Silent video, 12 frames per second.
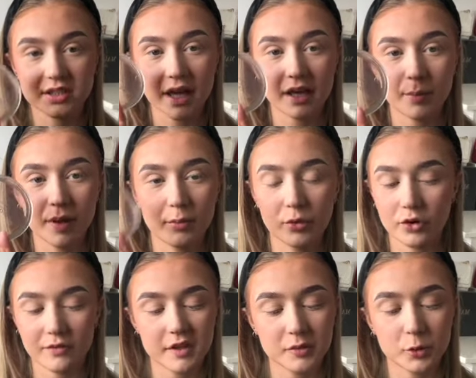take a bit more
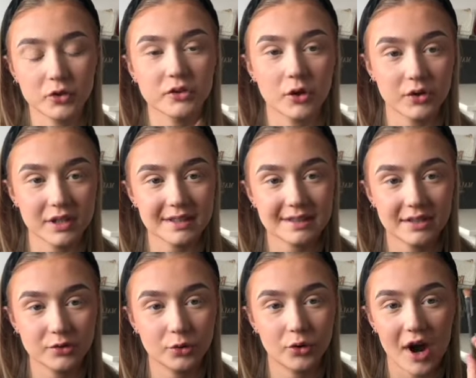of this bronzer on this
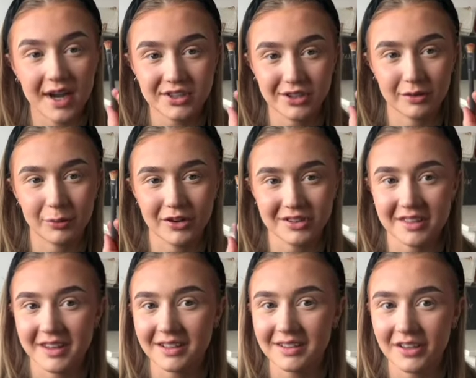little eyeshadow brush, I
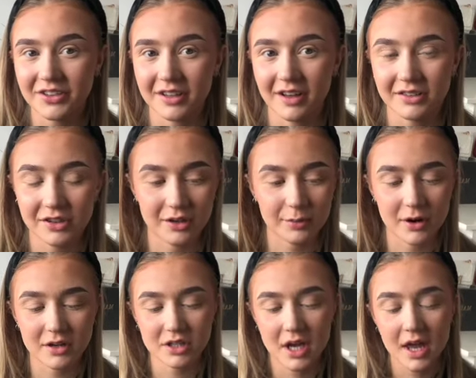think it's literally an eyeshadow
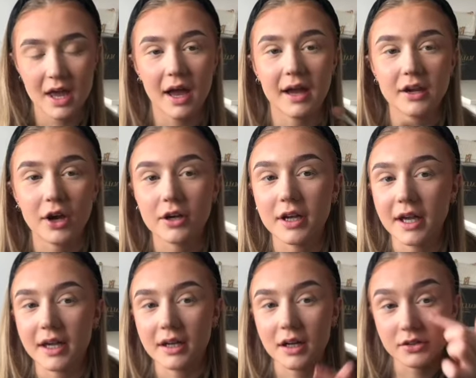brush, and go
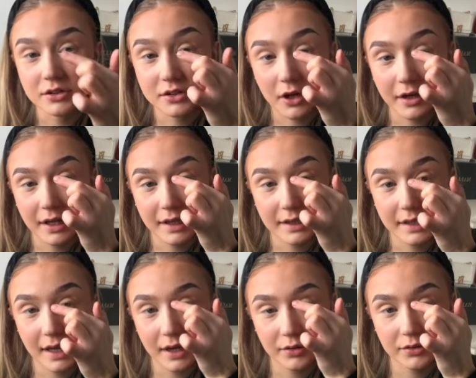in, just go in
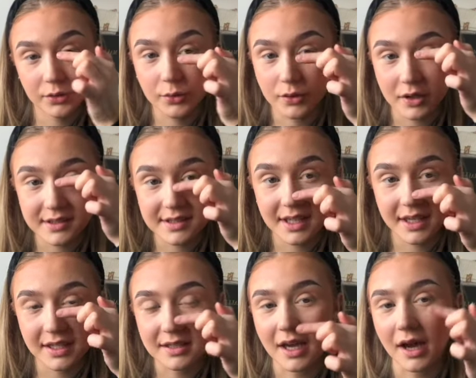there on the corners,
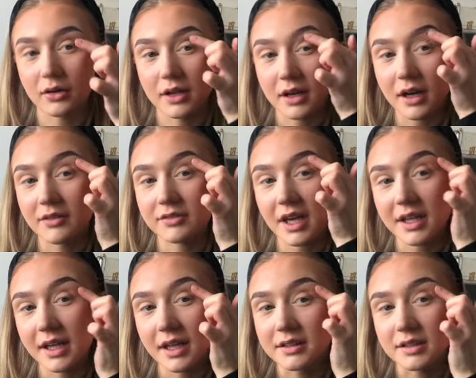take it down and kind of take
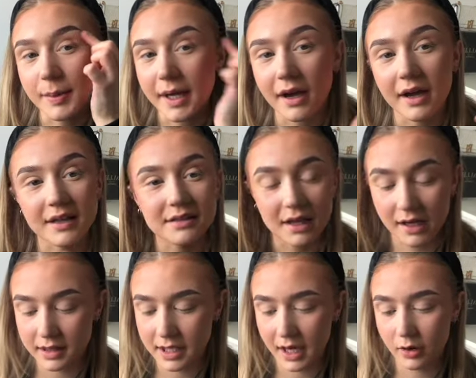it into my eyes
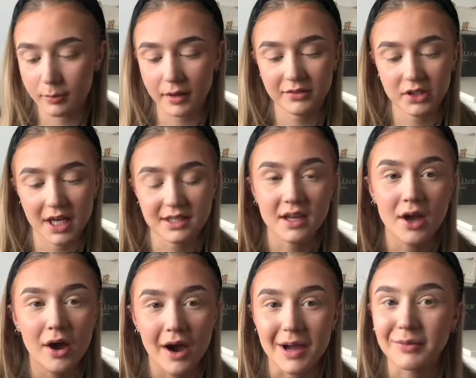like that on both sides.
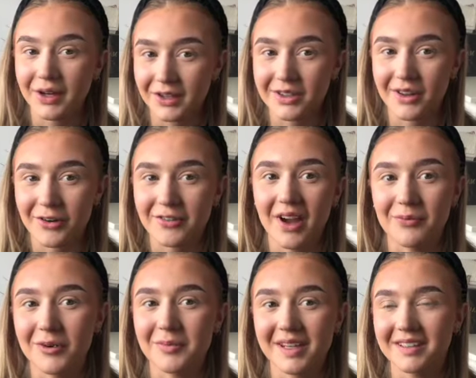I'm going to do that off
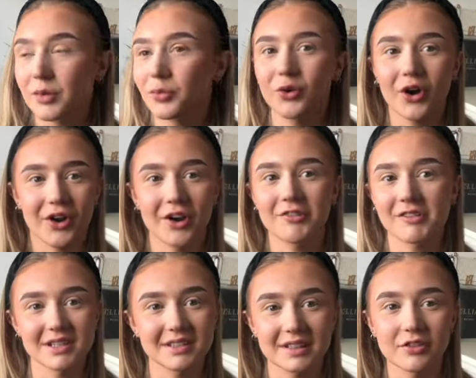camera because it will go
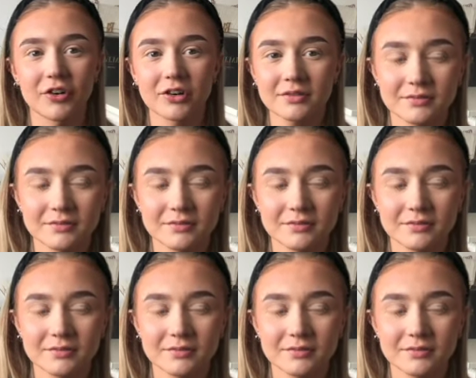horrendously wrong.